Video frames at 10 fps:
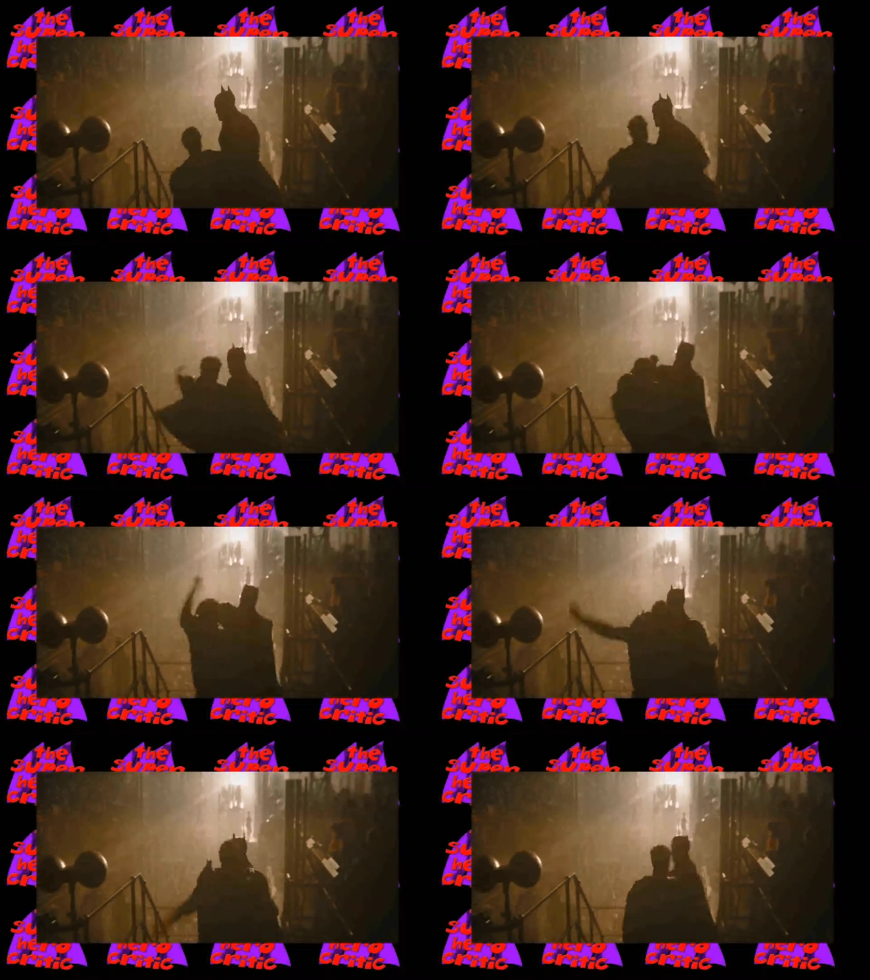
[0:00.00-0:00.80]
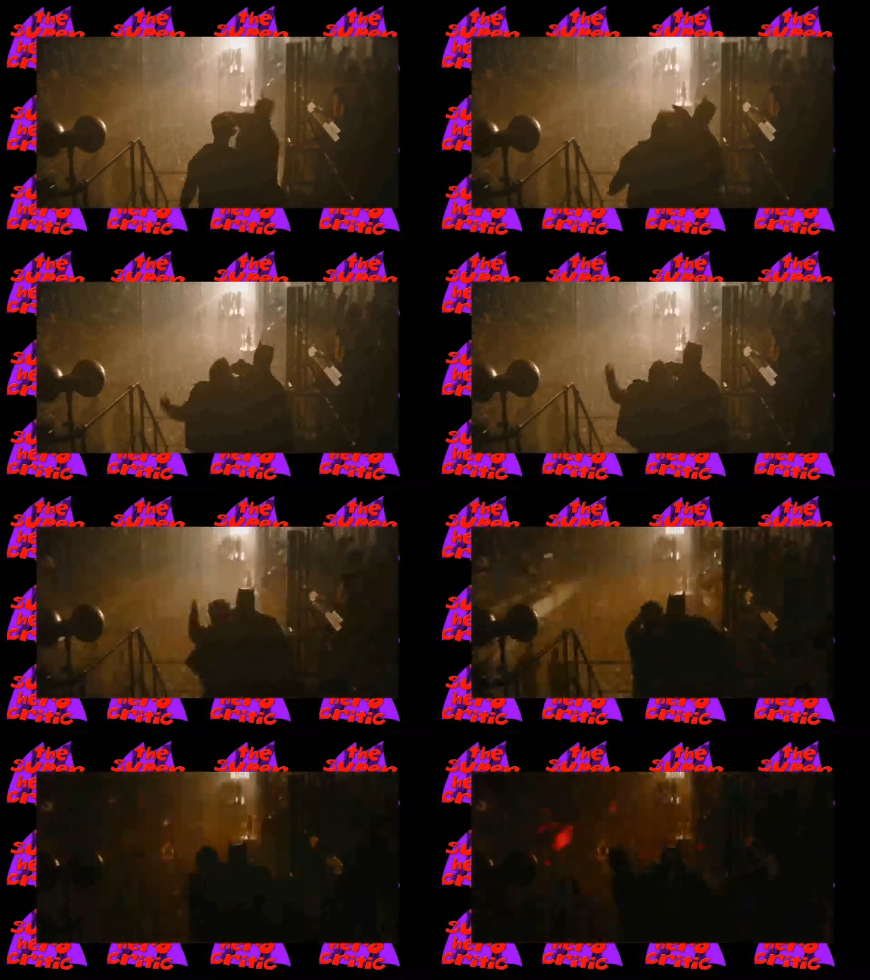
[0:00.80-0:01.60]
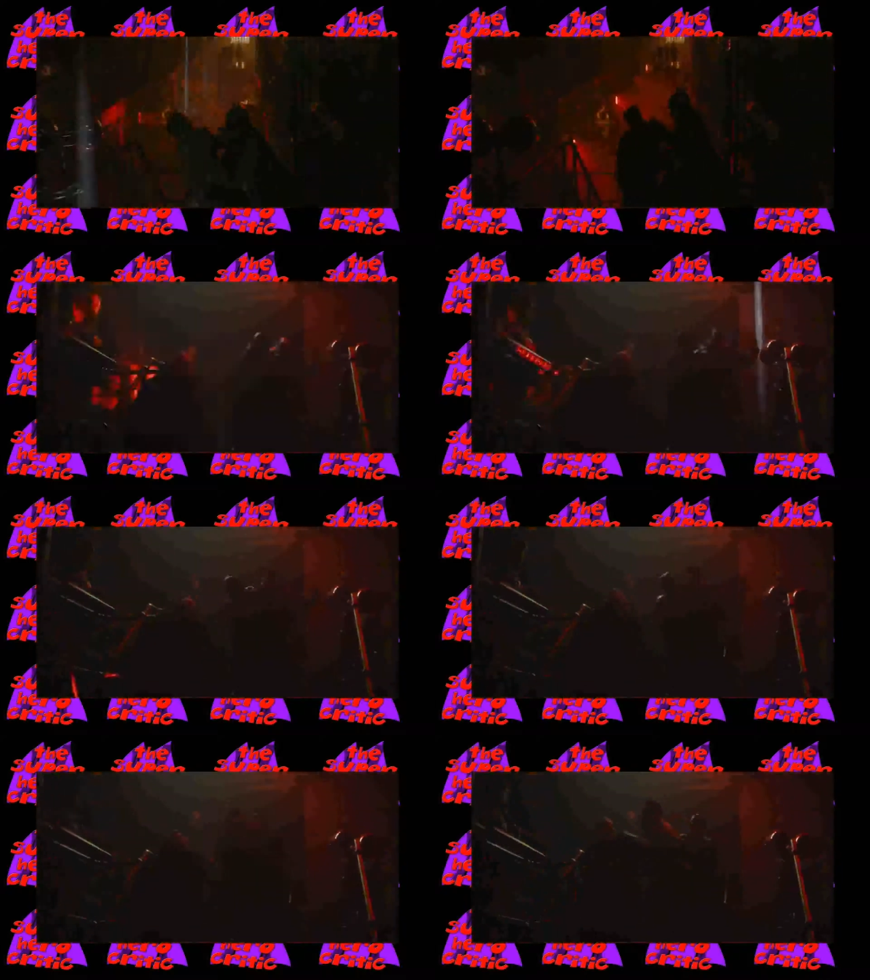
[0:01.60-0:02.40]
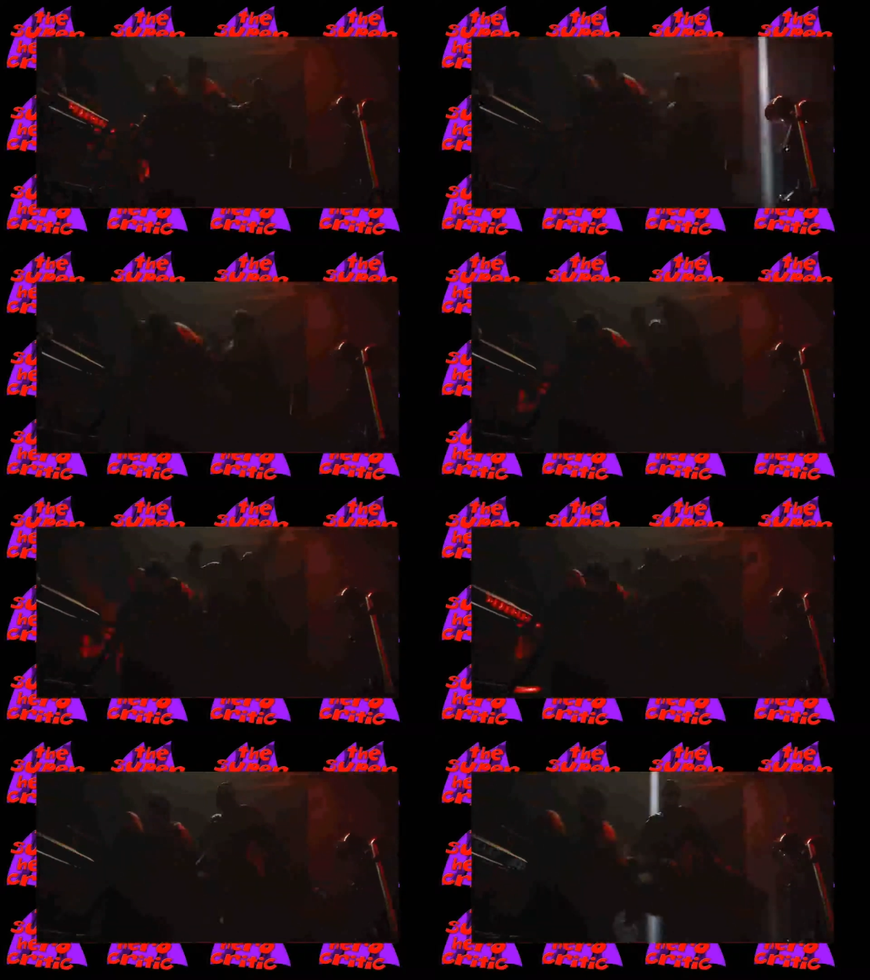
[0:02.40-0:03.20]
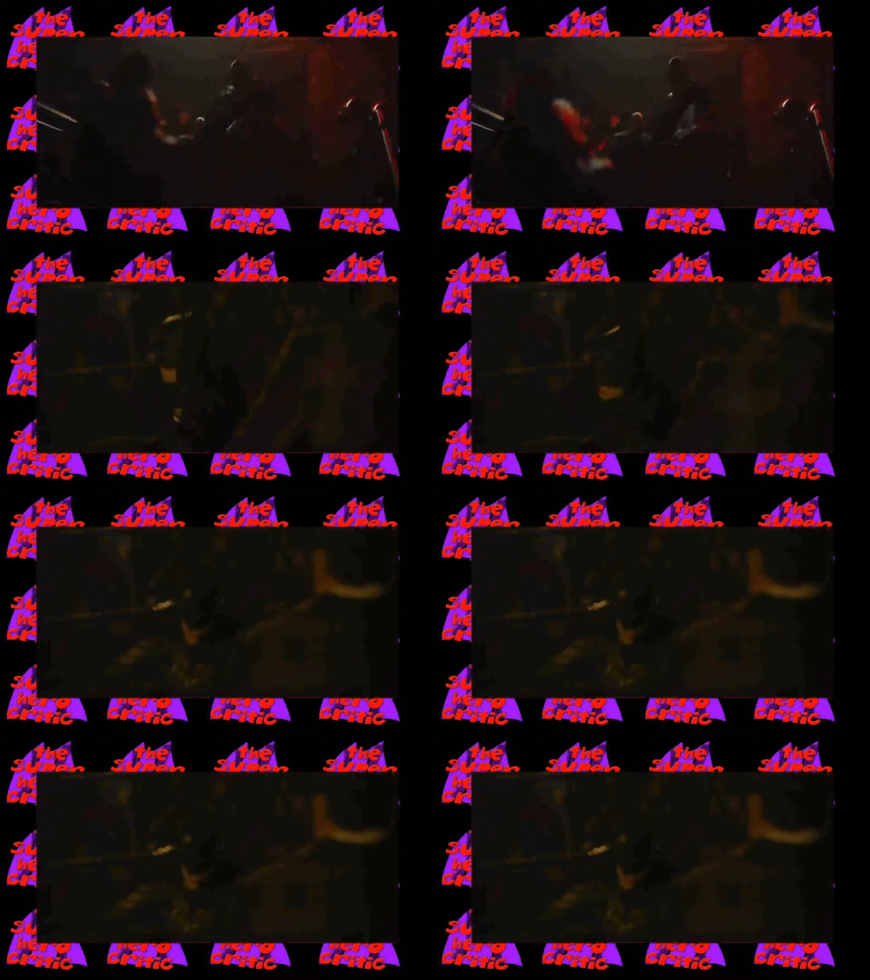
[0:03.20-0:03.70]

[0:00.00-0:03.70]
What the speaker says: No face is visible, so there are no lips to read.